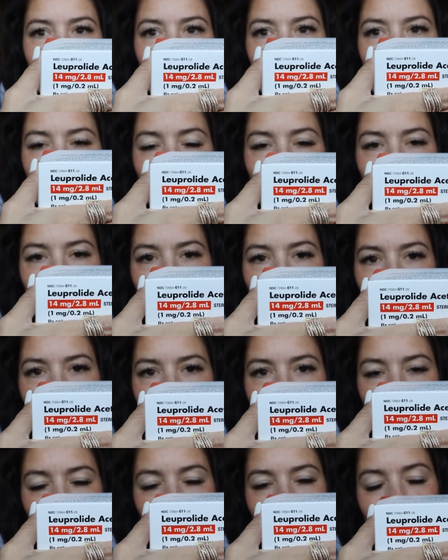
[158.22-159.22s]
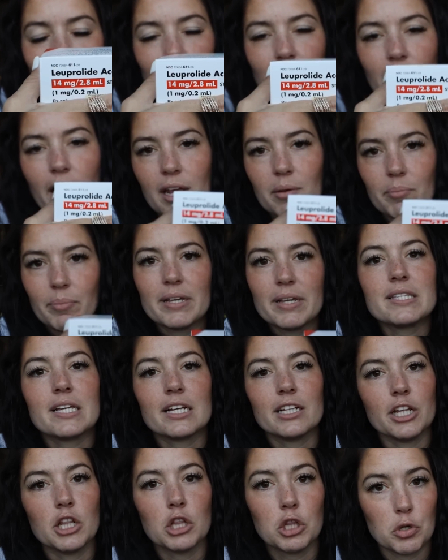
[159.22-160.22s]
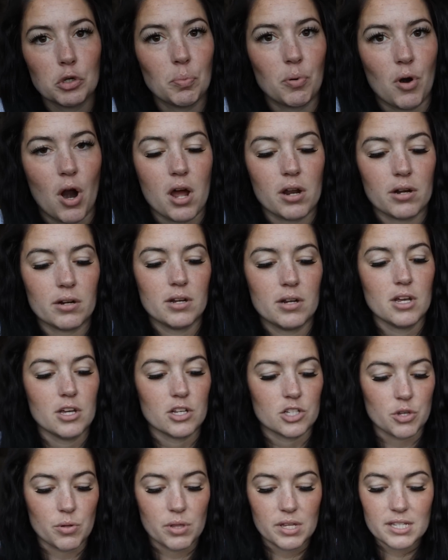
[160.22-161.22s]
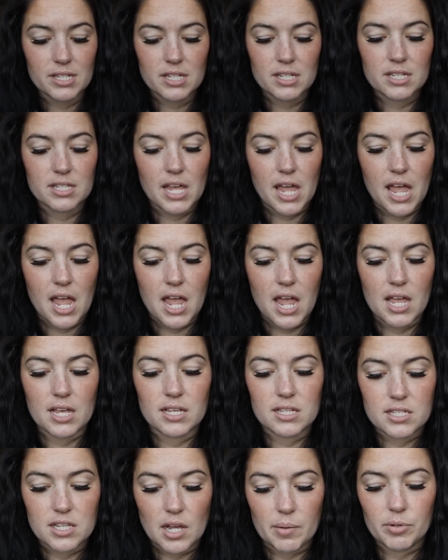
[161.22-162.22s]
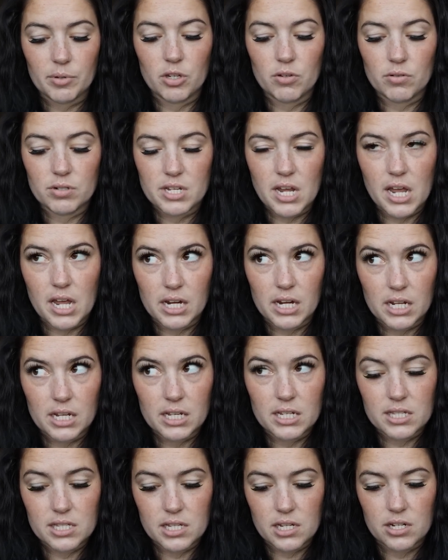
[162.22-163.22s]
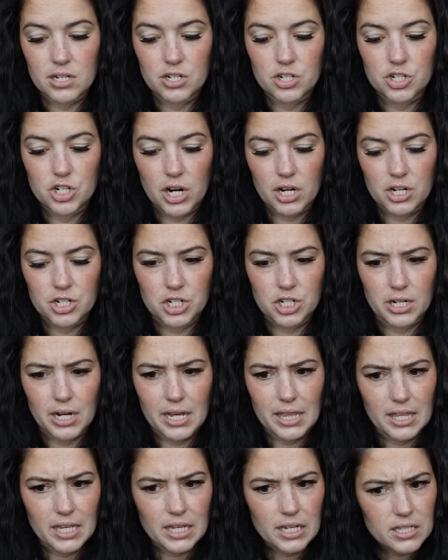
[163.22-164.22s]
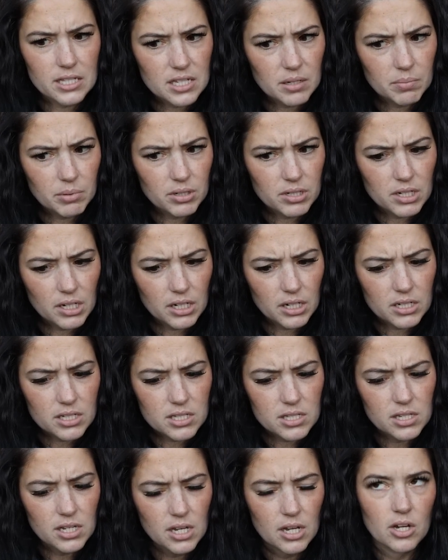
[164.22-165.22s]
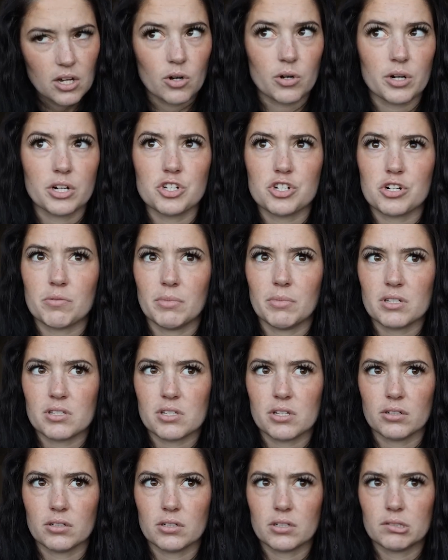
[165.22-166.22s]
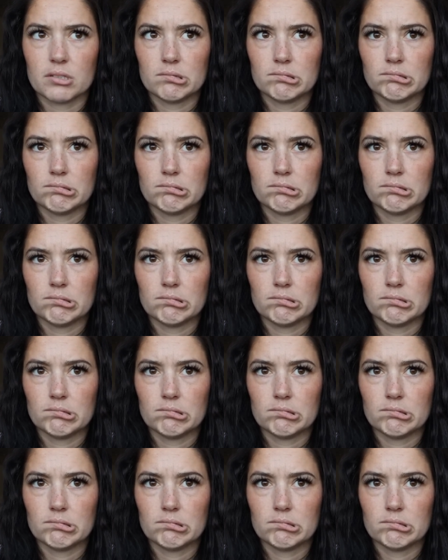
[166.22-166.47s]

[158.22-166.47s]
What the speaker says: Leuprolide, basically Lupron. So this is a subcutaneous injection. I think it's subcutaneous or intramuscular.